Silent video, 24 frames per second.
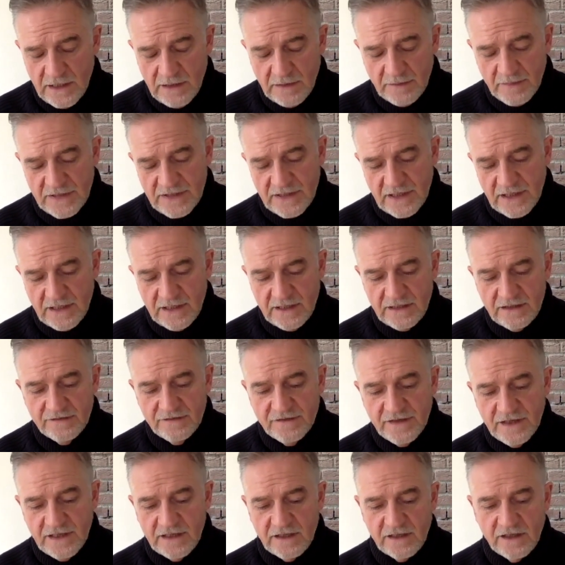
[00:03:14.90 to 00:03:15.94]
particularly in the
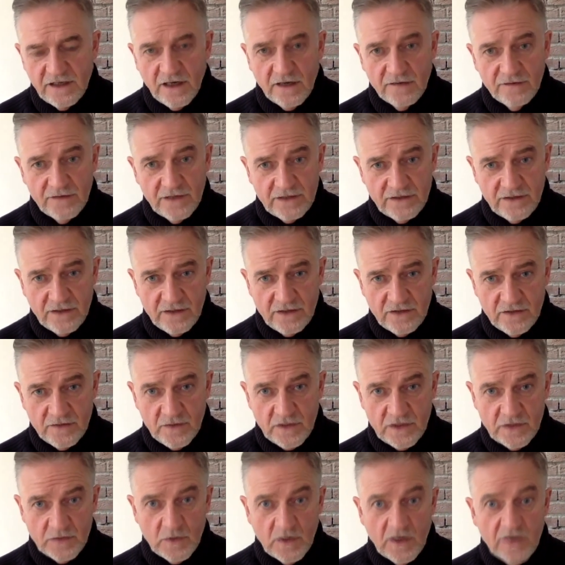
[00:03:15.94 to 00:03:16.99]
field of conflict
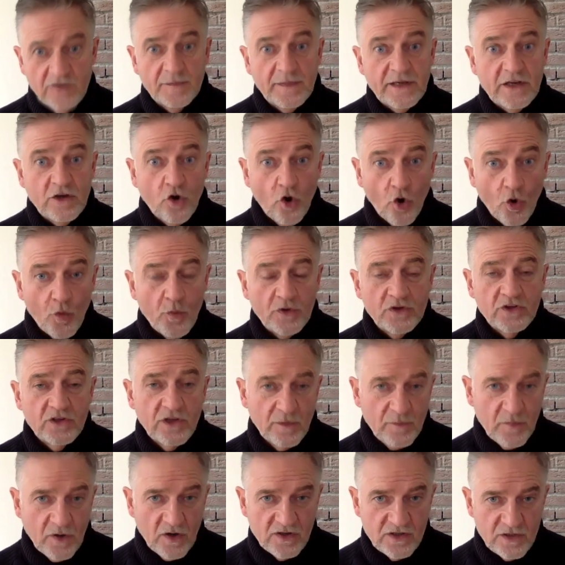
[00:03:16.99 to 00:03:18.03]
transformation. You have to be open to the
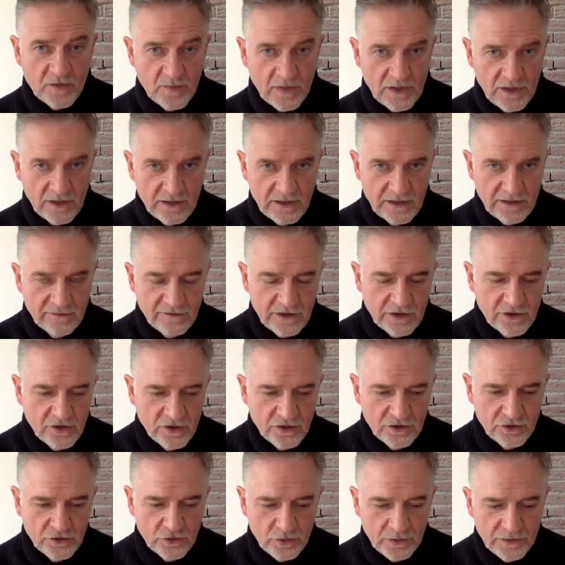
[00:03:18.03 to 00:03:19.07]
possibility of the
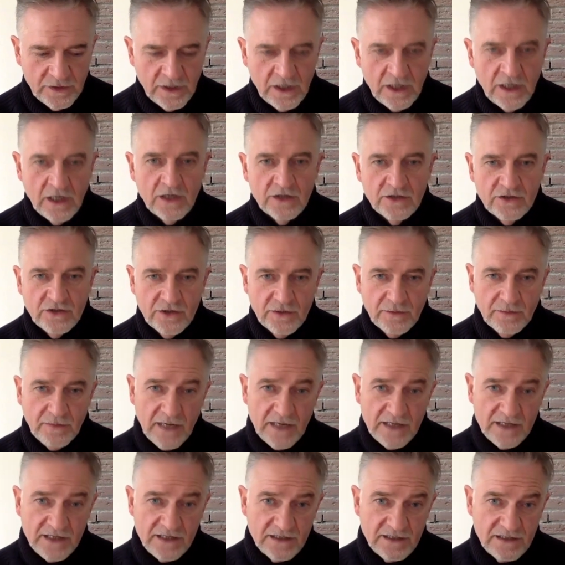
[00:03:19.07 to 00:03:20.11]
unknown, to
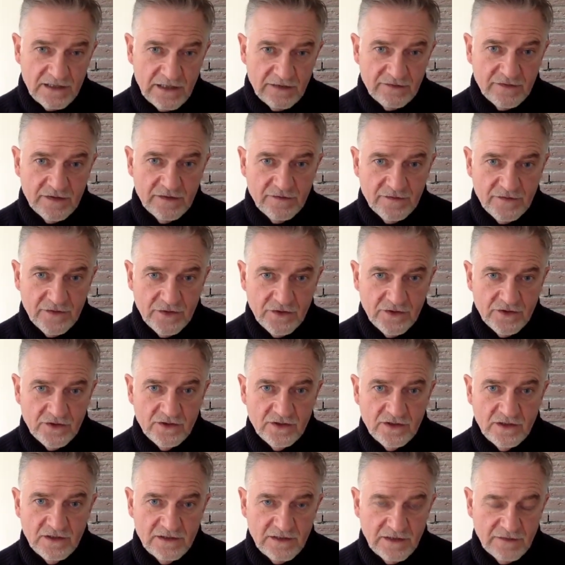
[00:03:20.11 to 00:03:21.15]
imagine different futures
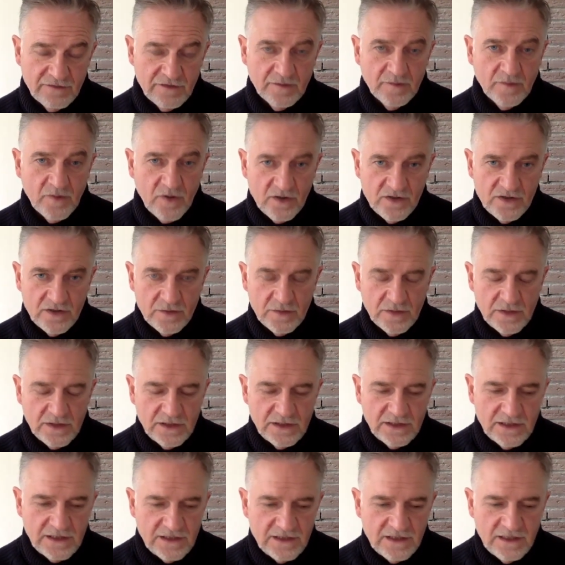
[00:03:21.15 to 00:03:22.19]
and different
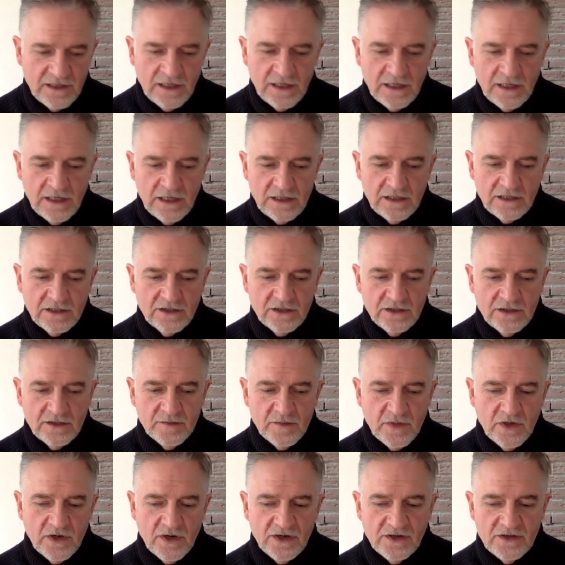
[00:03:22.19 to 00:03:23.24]
possibilities that could
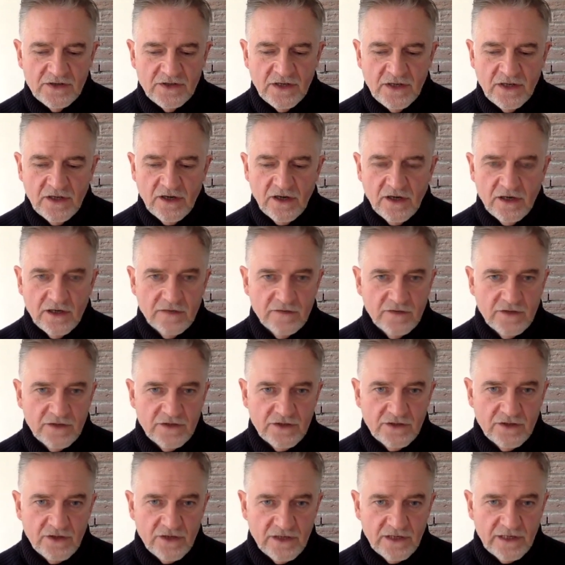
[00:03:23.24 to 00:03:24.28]
emerge out of the
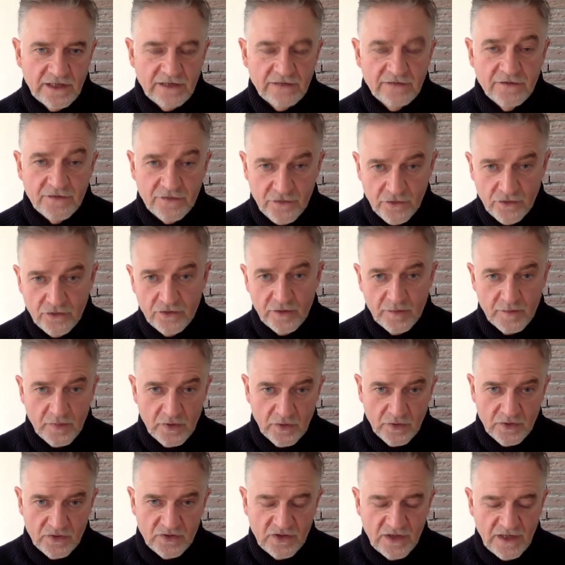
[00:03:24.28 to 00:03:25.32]
journey and through the
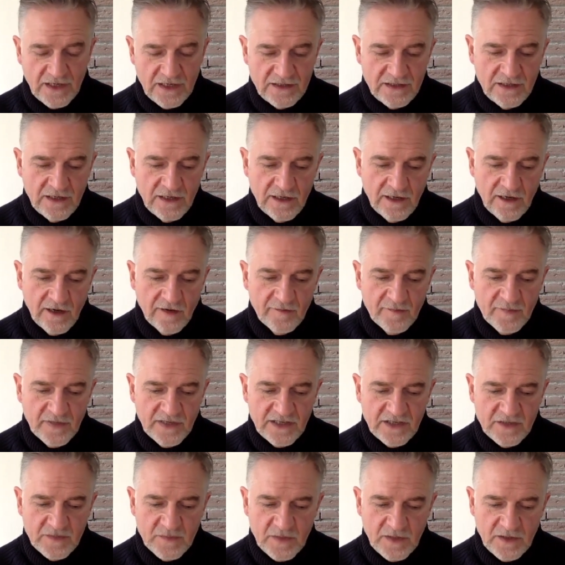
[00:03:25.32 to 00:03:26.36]
process of
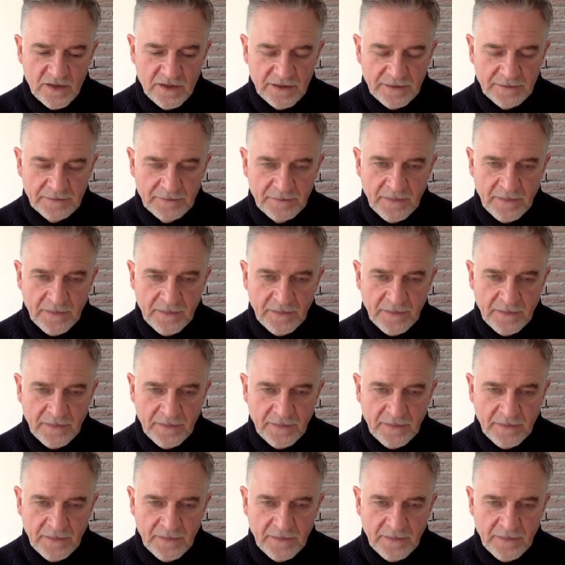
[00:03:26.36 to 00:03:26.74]
peace building.